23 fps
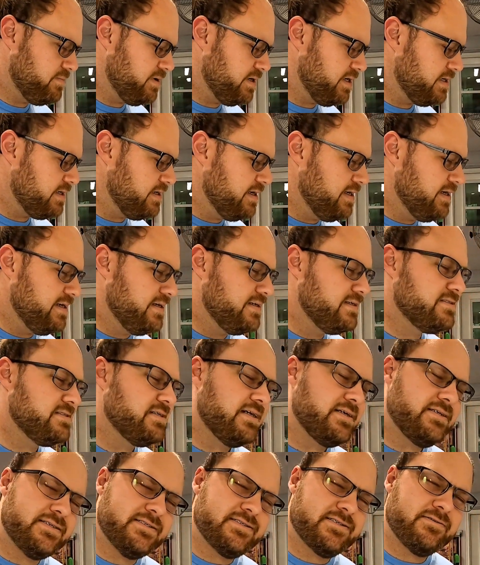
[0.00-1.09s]
But it's
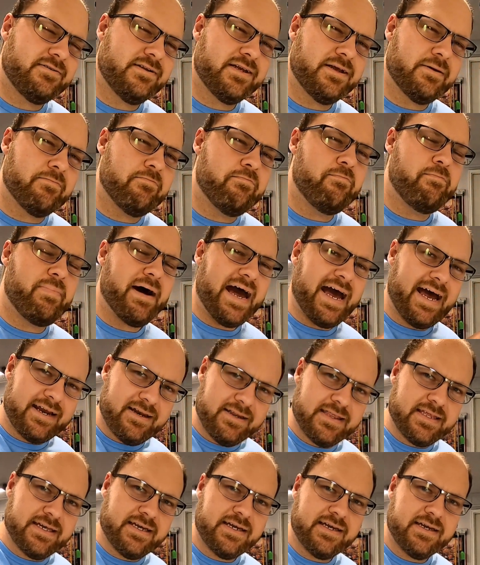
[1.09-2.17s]
not necessarily a
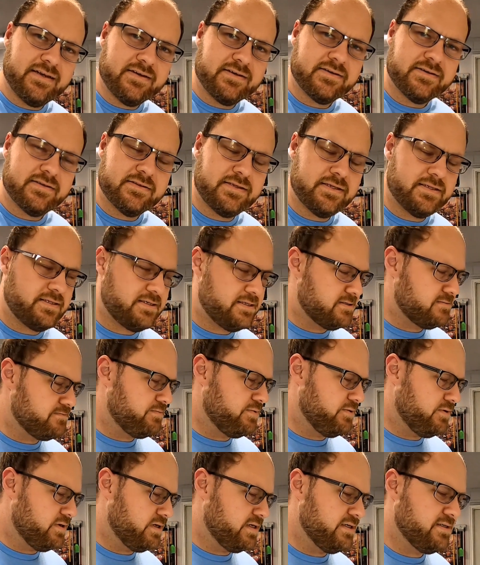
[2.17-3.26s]
bad thing that this
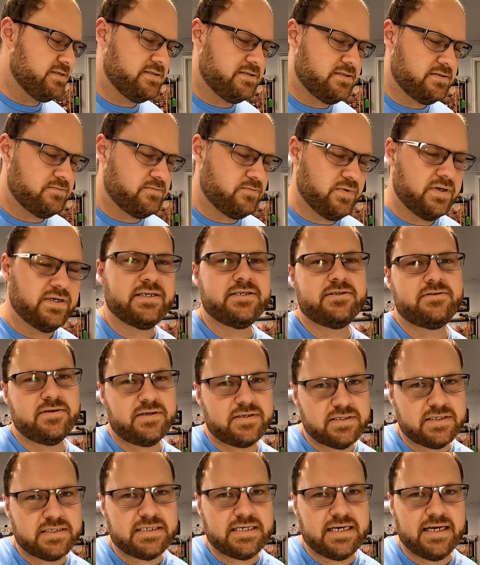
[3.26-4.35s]
book is written in
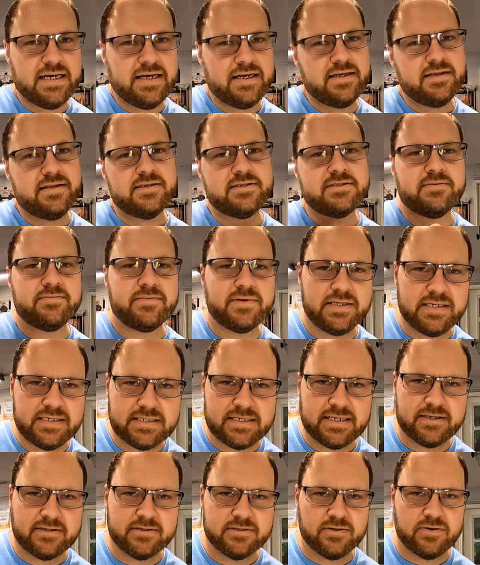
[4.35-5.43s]
2010 and that some of these
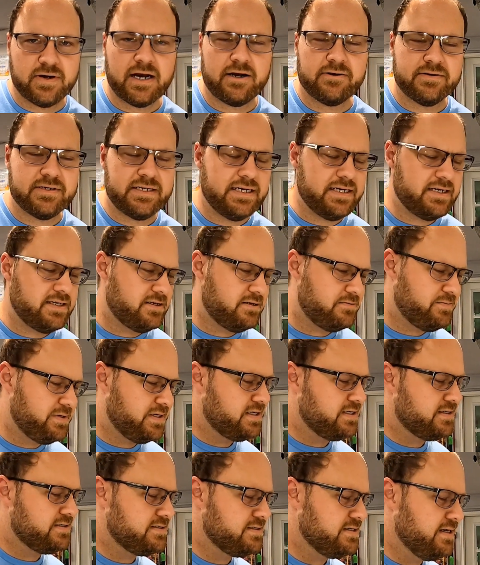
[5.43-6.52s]
things are outdated,
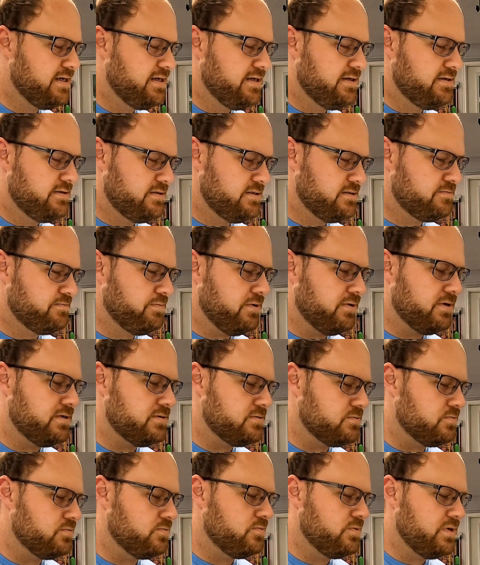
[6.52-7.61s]
because this book
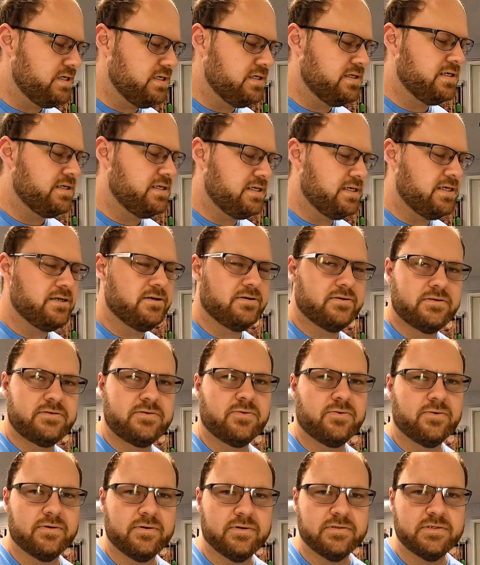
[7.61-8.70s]
is really geared
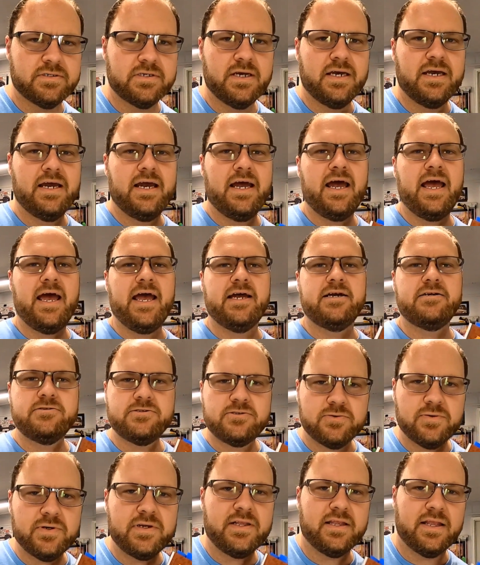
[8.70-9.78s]
towards
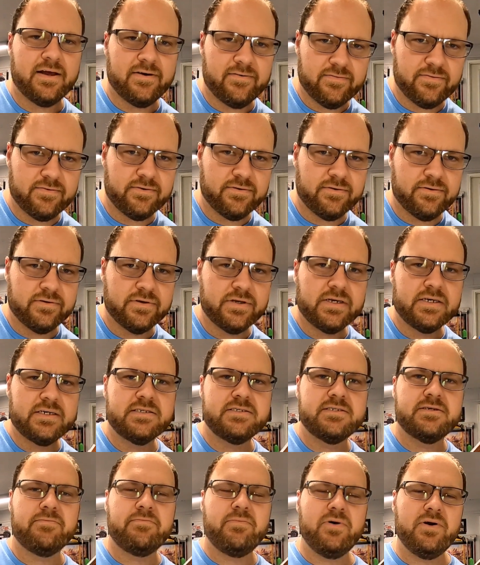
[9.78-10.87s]
entry level,
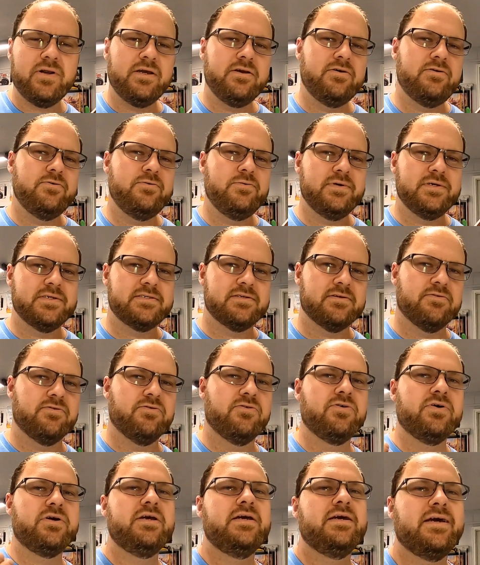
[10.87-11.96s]
somebody who is
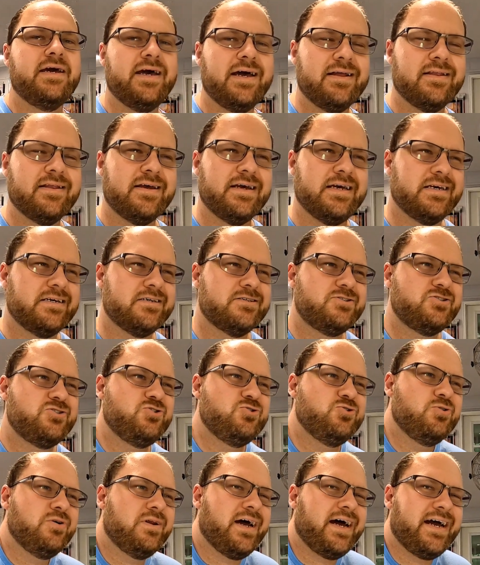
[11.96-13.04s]
looking at like,
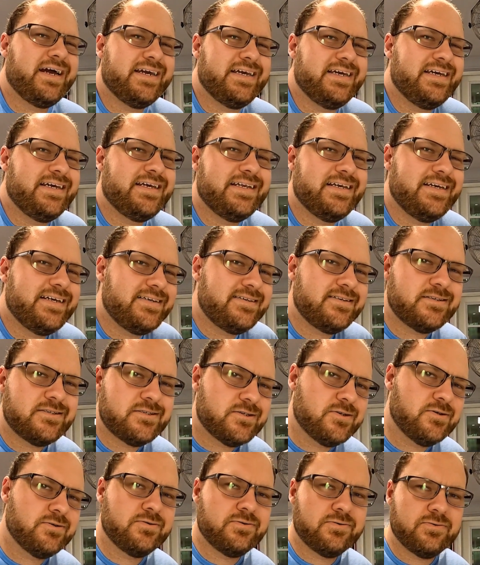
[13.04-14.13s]
should I get
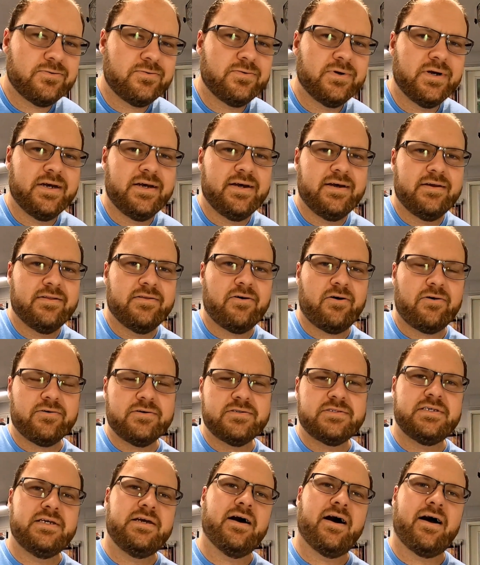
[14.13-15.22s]
into the
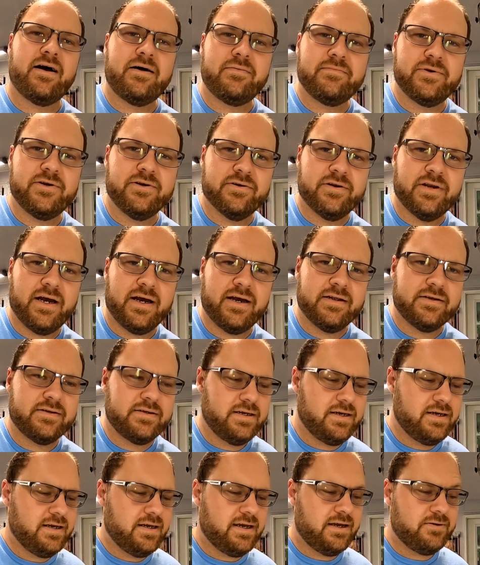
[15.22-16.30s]
RC hobby or not?
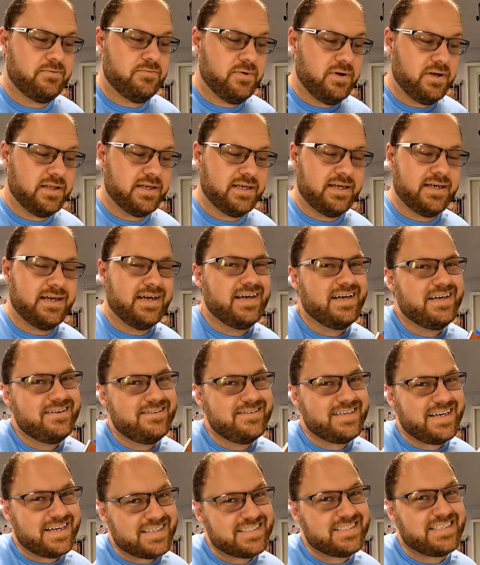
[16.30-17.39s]
And really, it
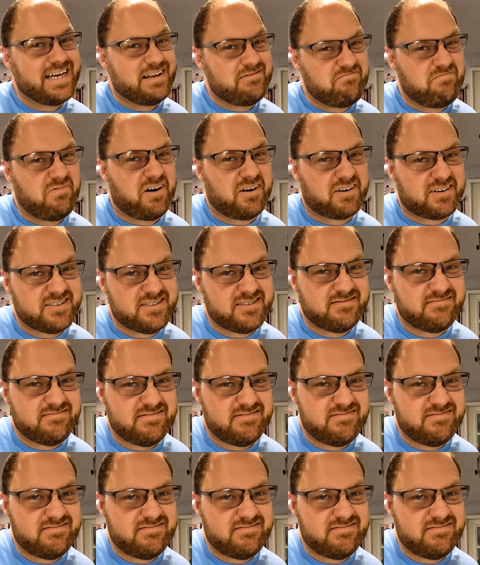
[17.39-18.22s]
was like $10.